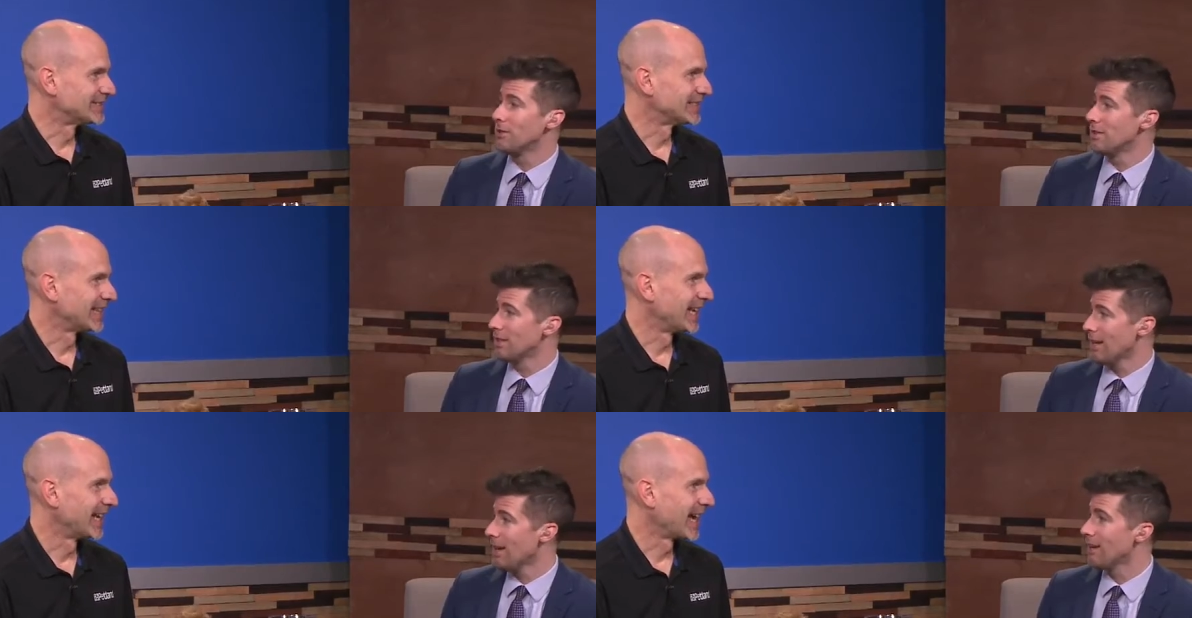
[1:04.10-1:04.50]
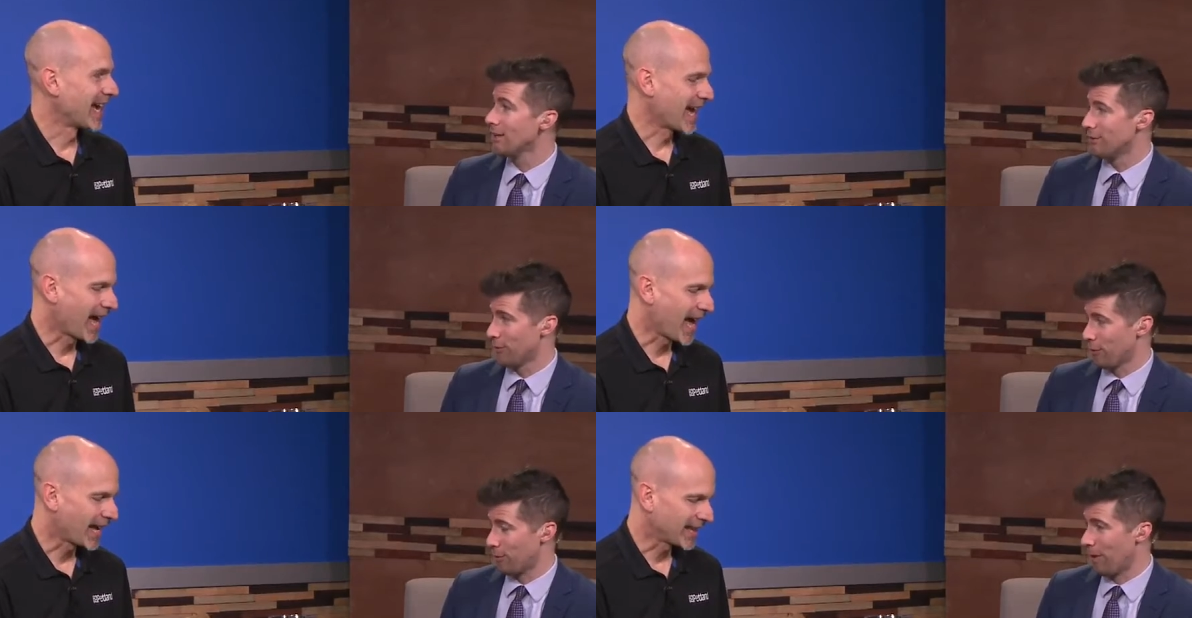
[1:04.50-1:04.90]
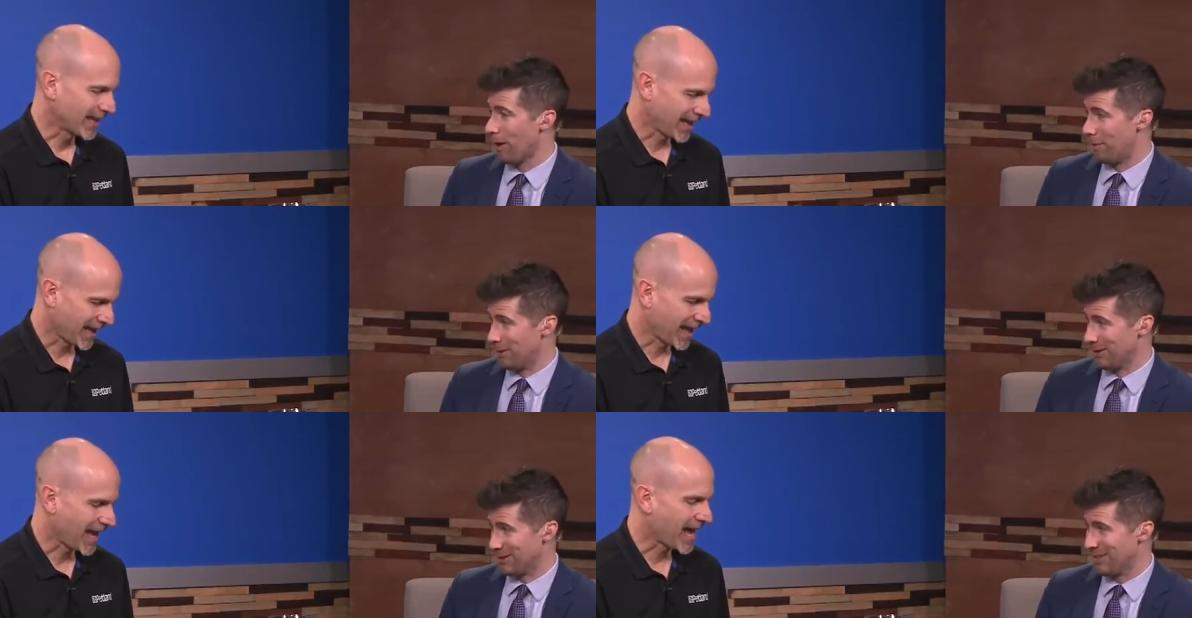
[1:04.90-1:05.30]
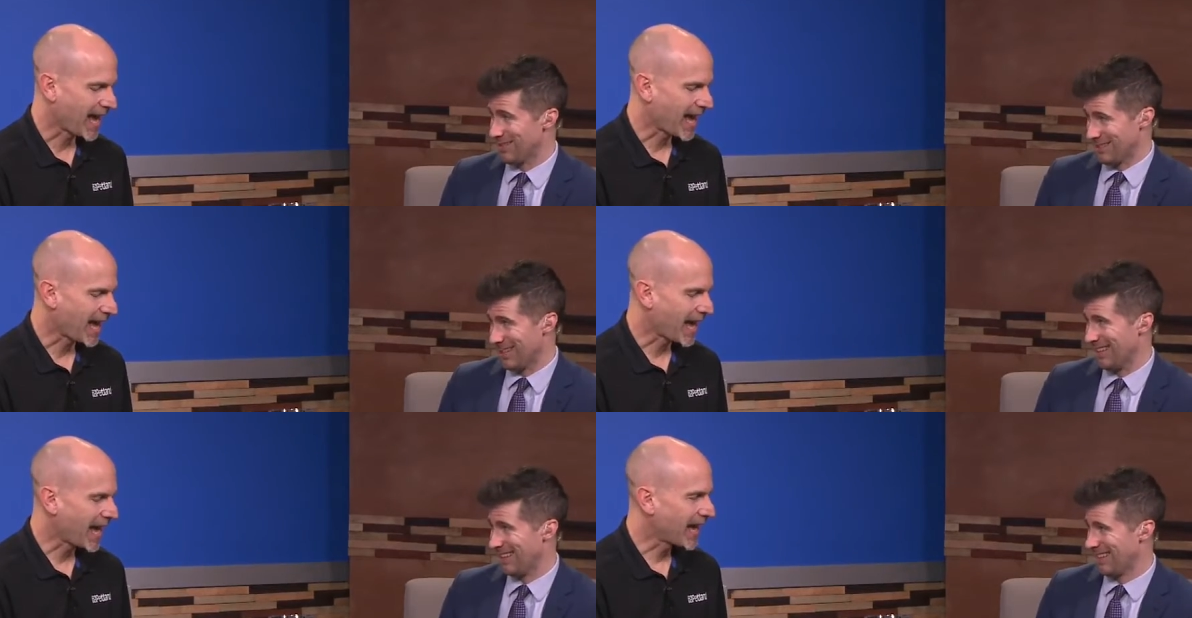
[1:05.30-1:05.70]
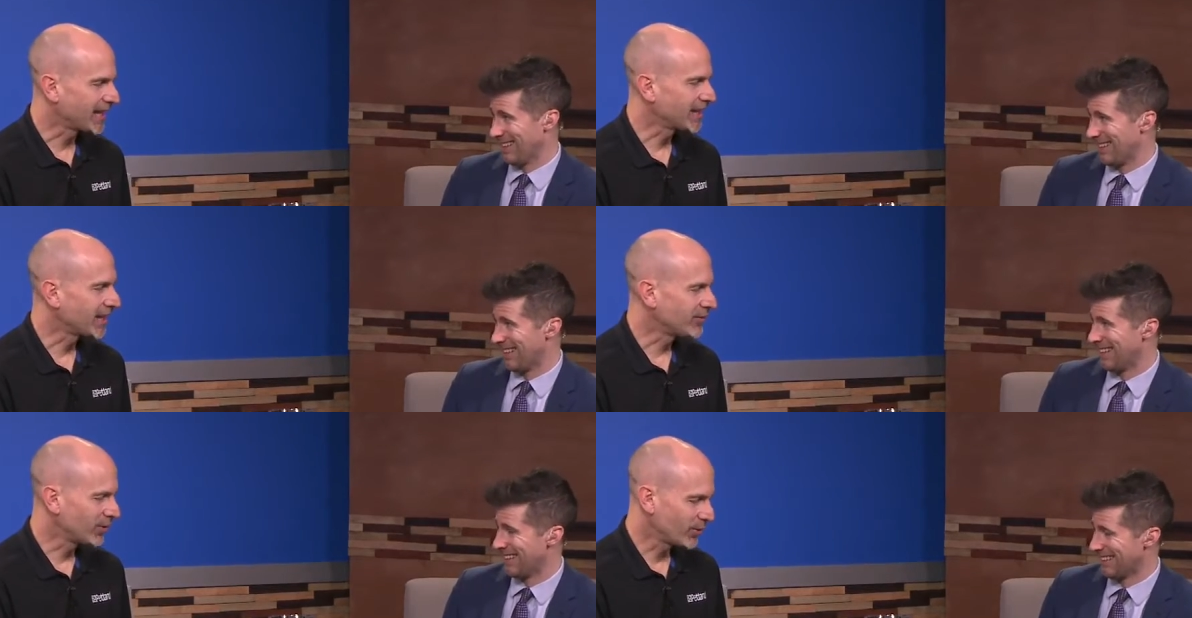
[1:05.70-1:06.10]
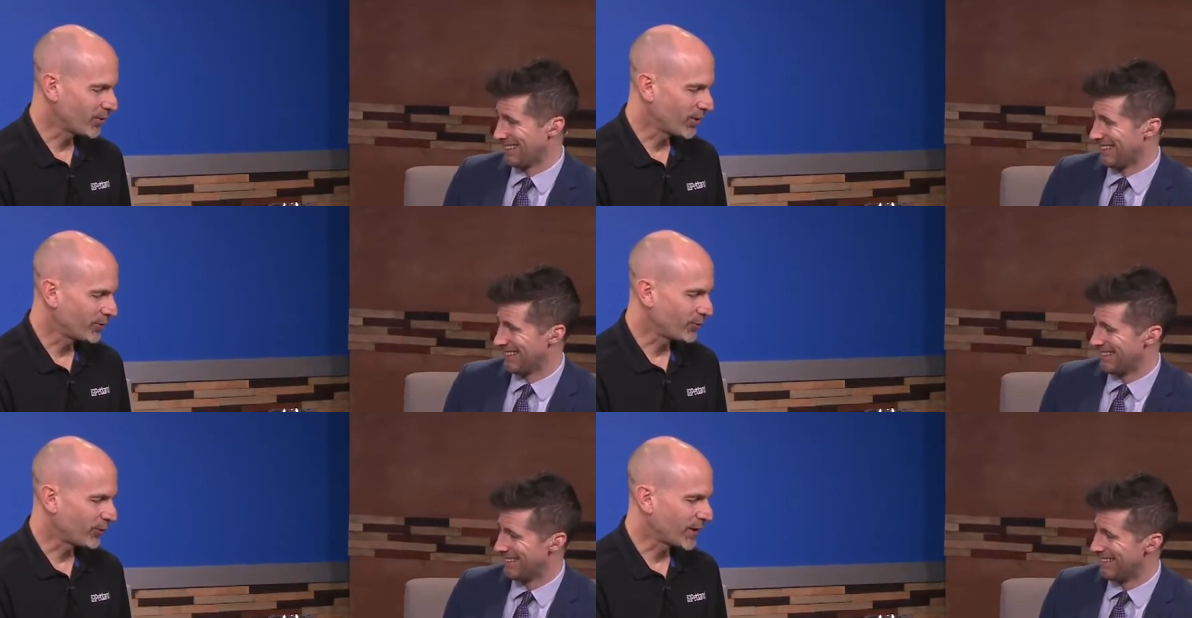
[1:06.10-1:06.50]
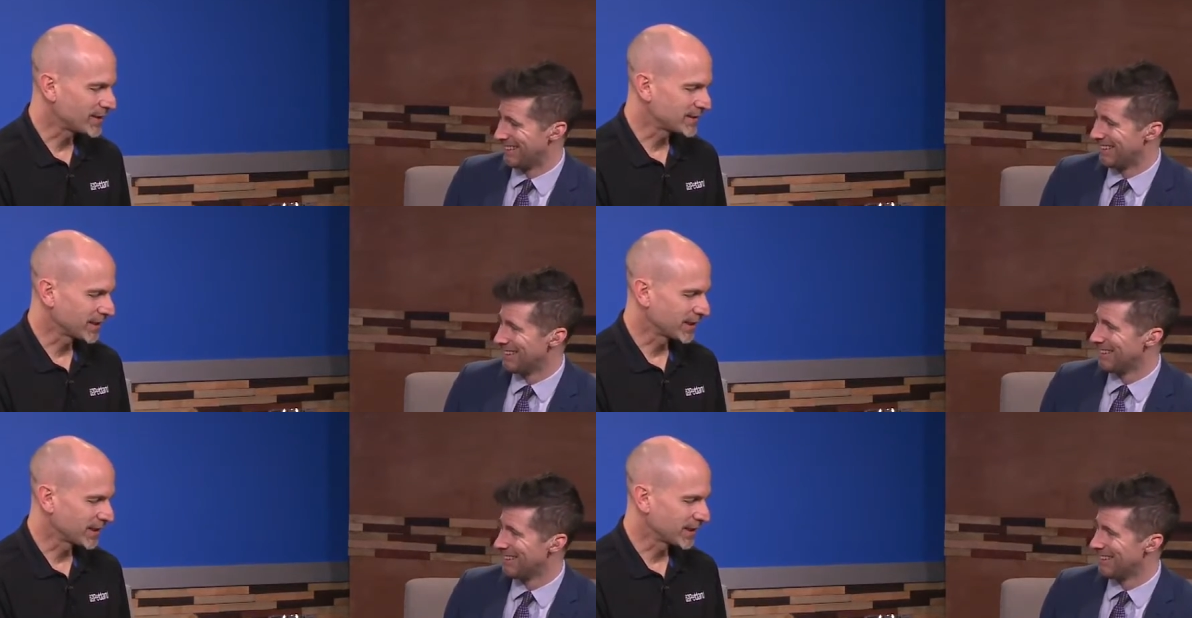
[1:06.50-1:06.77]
Speaker 1: the case for I, puppies, is it? I love it when friends and